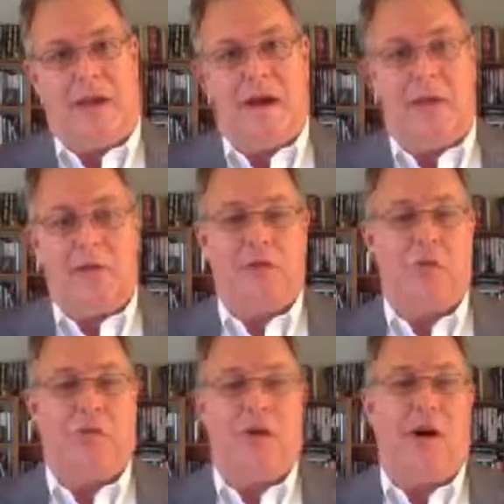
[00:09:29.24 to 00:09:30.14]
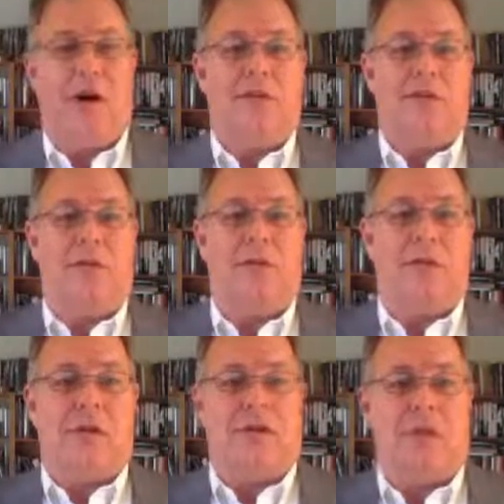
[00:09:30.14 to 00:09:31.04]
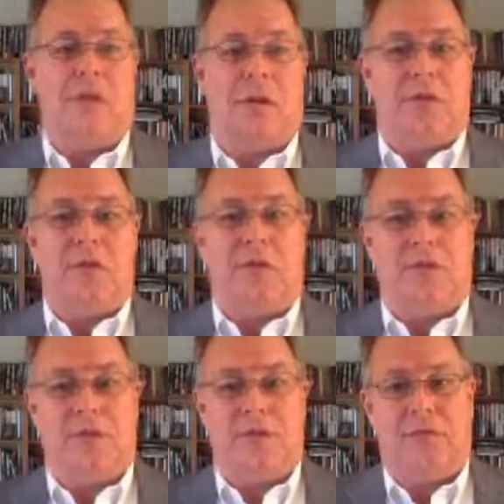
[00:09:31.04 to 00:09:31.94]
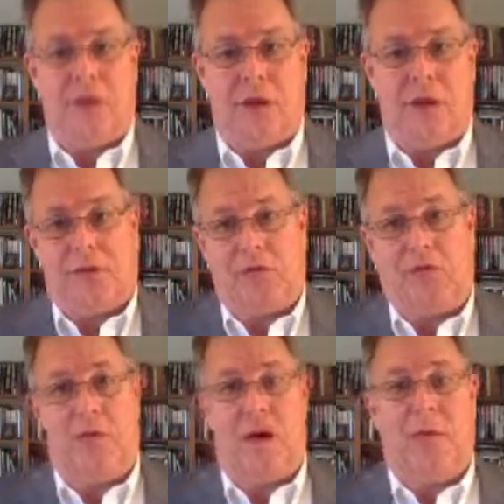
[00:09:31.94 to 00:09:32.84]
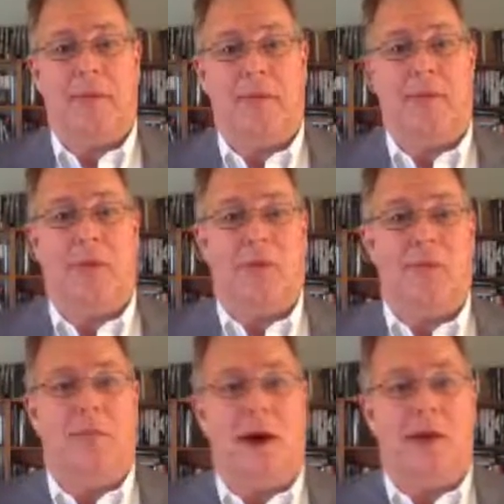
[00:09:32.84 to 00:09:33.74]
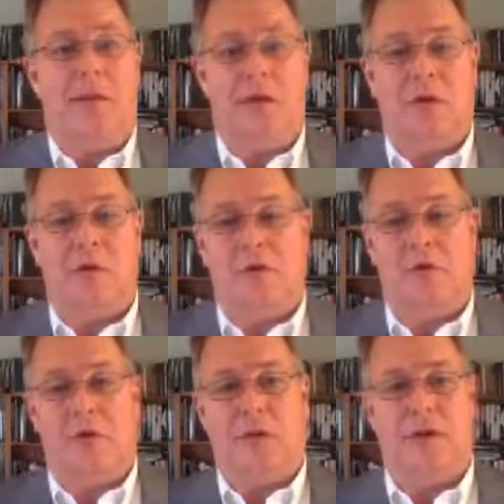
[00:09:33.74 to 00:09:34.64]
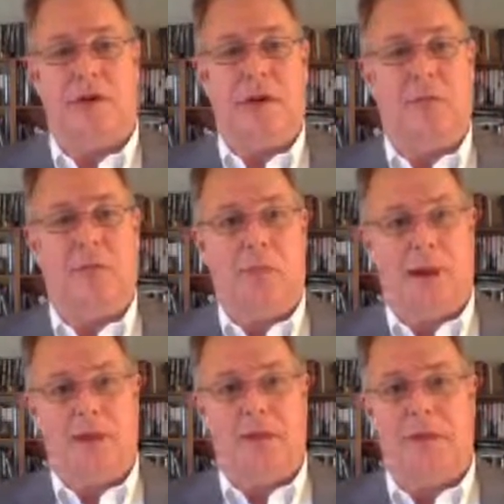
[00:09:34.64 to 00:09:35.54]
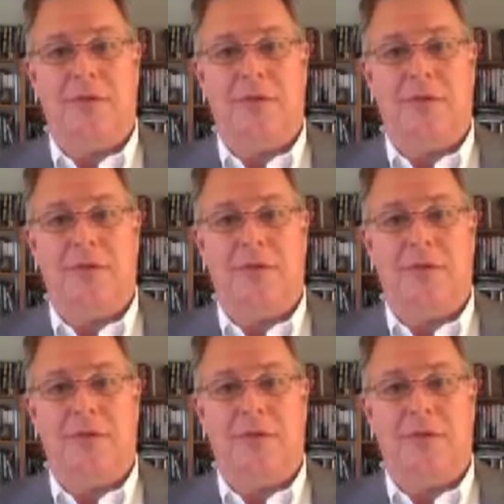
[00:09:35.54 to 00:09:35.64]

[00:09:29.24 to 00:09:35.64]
And I was surprised at the results, because I wasn't sure how many people would want to buy a book about New York signage, but